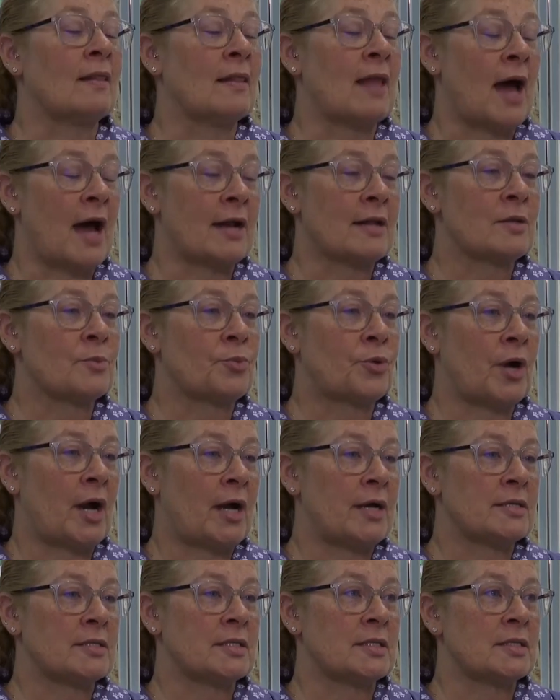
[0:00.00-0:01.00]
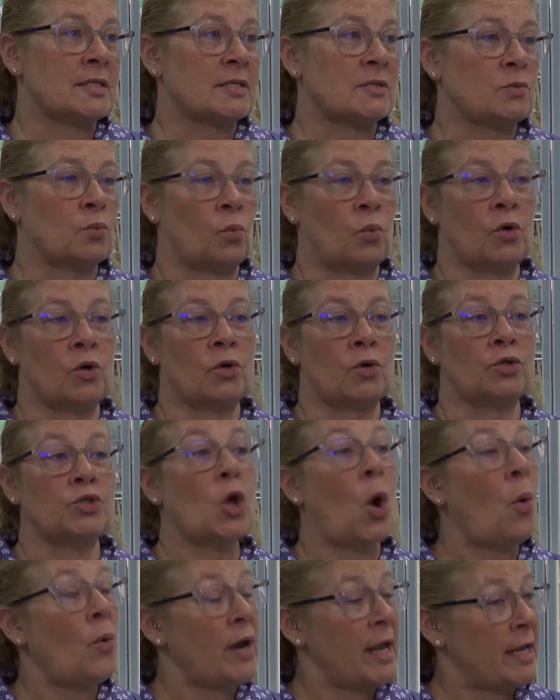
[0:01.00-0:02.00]
lot of the prizes were
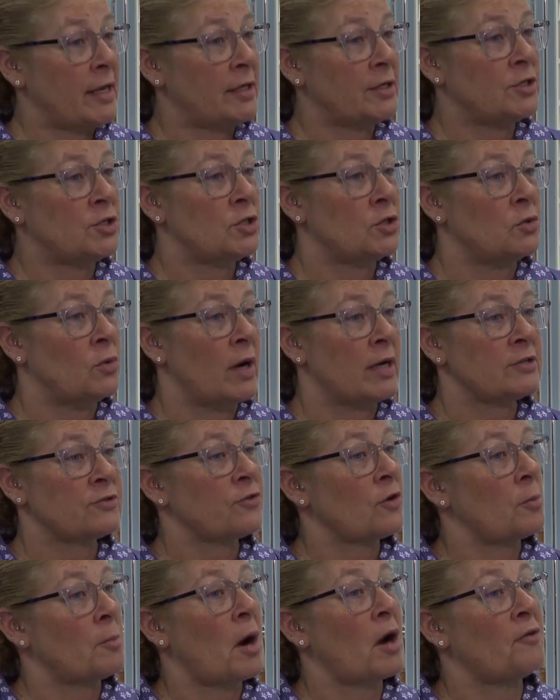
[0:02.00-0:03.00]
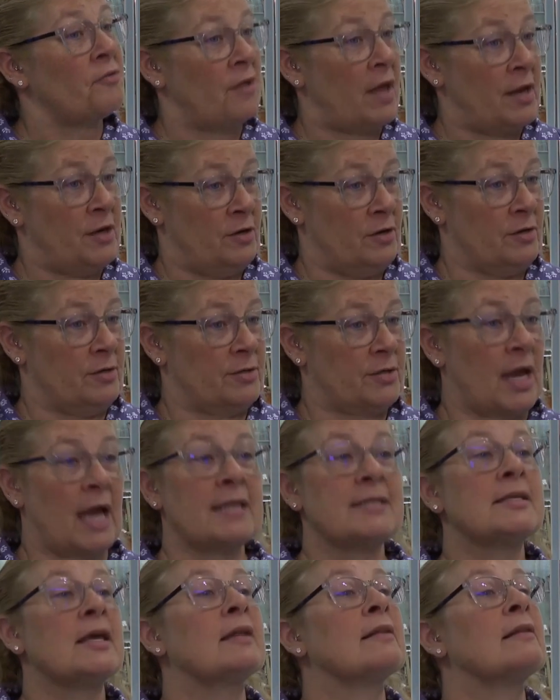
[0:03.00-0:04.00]
donated to us from our vendors. I
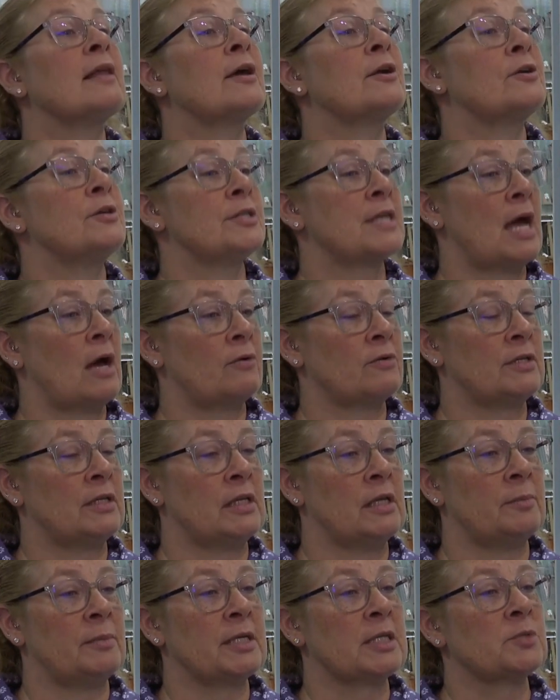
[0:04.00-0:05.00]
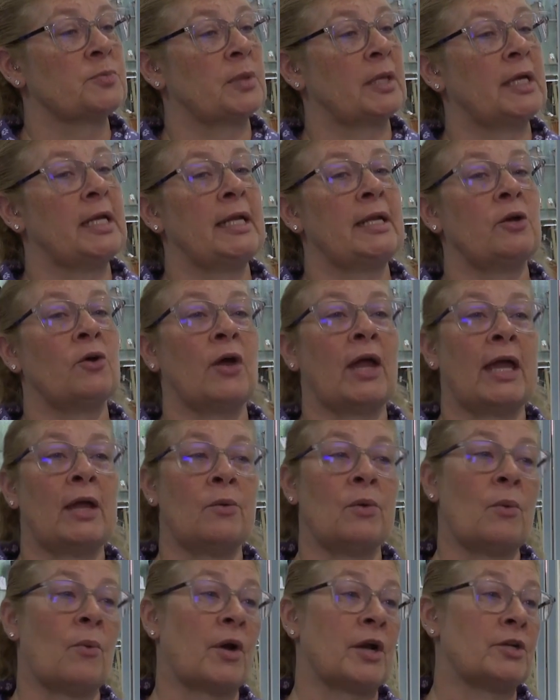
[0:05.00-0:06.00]
sent letters out to them explaining, hey,
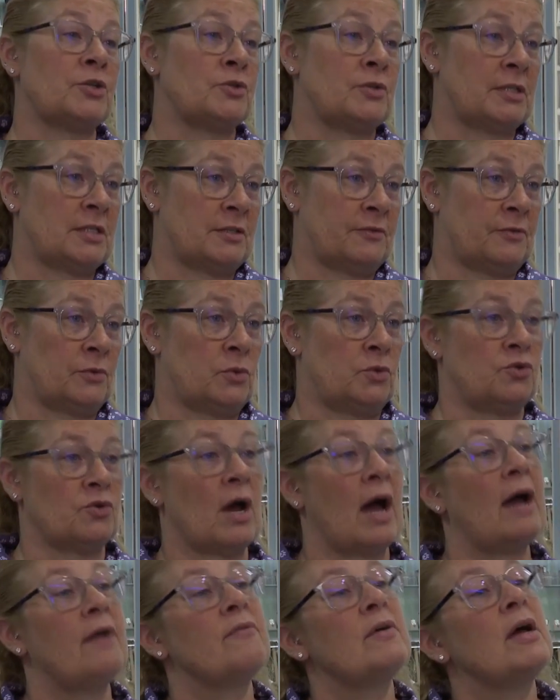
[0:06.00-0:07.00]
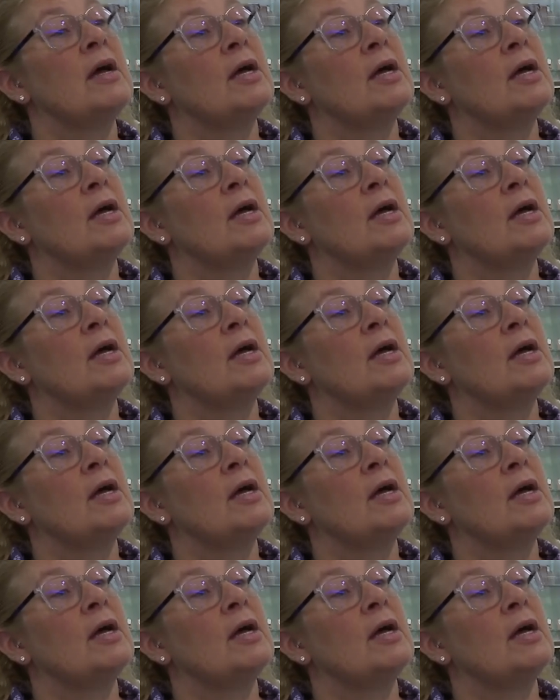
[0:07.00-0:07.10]
we want to do this food drive,